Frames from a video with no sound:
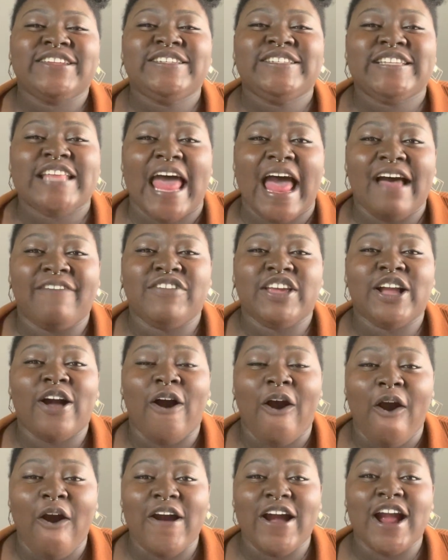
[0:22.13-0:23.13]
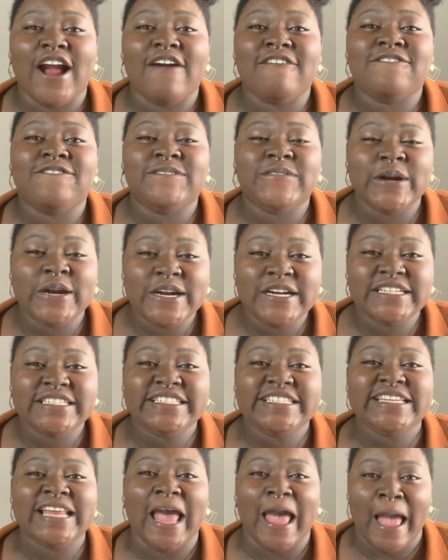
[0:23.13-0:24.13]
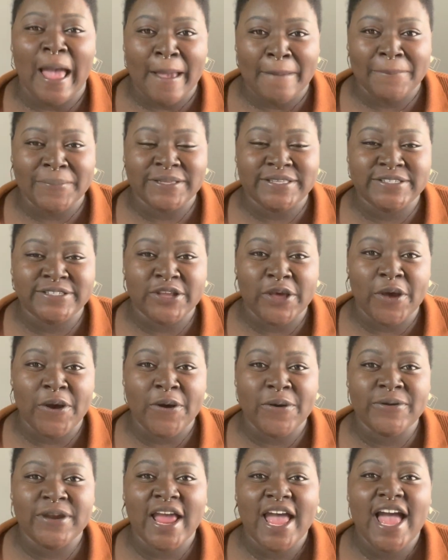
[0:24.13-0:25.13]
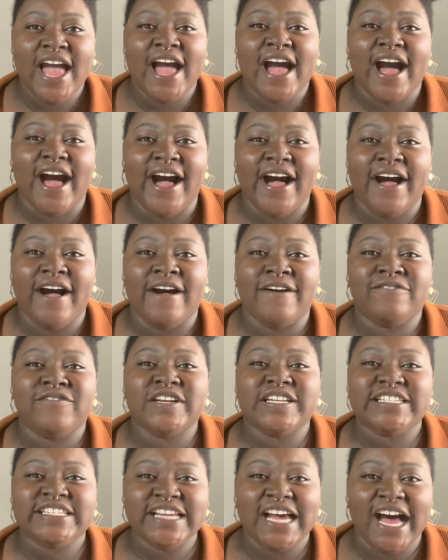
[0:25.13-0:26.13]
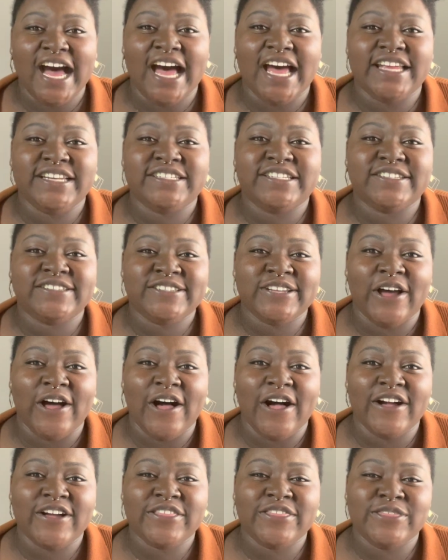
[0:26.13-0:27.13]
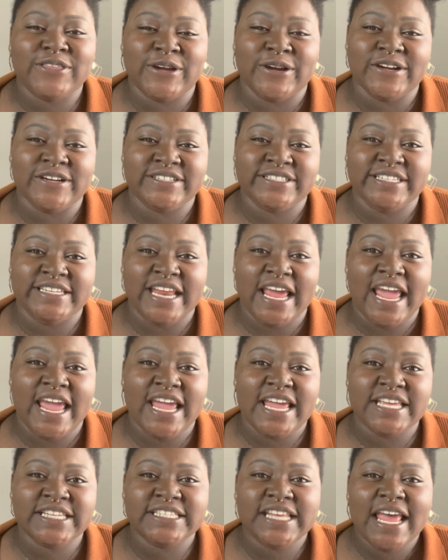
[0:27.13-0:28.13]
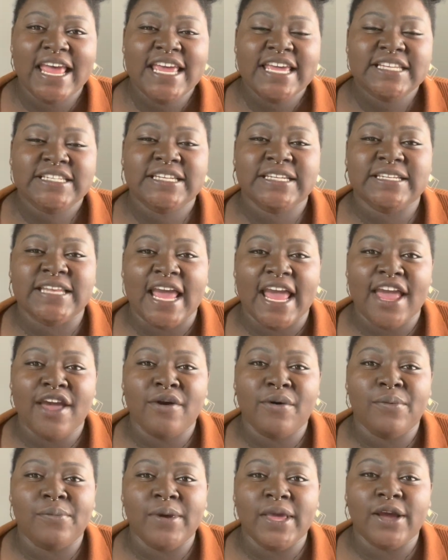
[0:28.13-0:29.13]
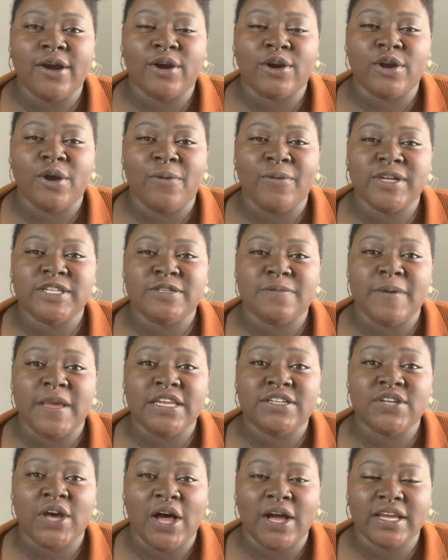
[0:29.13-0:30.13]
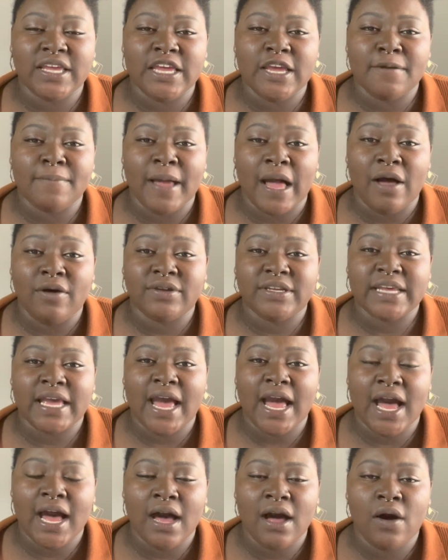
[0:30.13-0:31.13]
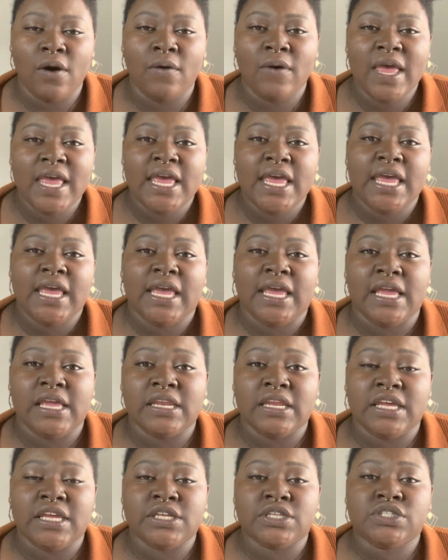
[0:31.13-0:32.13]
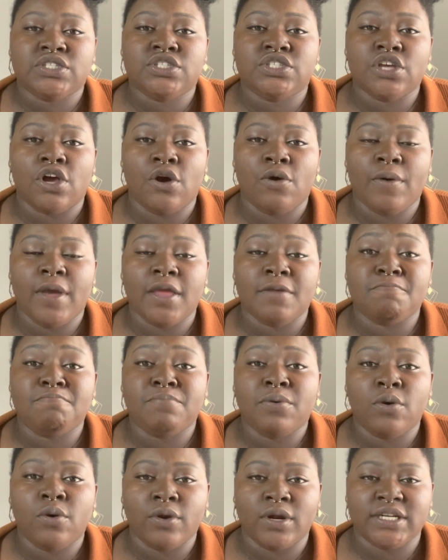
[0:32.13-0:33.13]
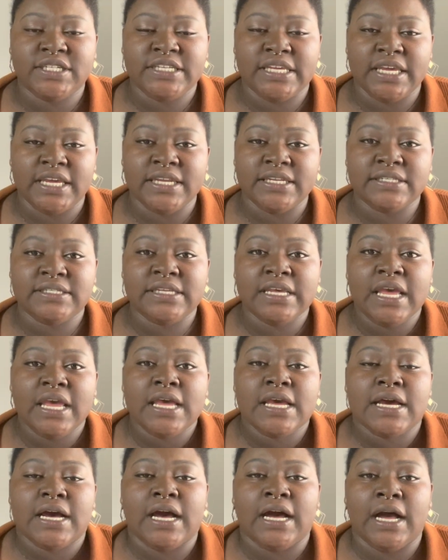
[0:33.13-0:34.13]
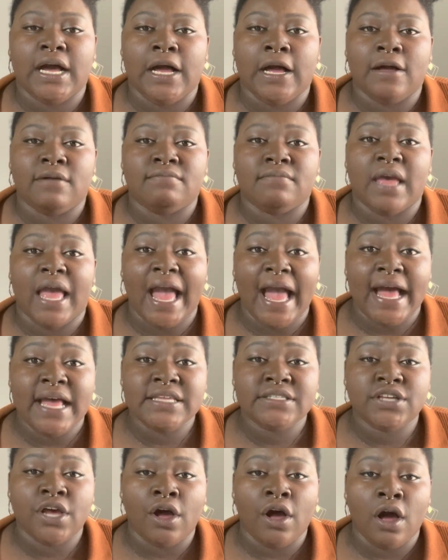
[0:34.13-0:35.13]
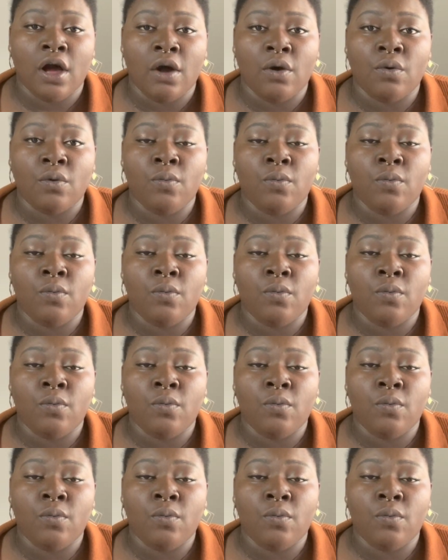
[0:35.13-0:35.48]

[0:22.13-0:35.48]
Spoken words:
having our first episode of Tot Talk Thursdays. Today we are going to be talking about how it is so important as a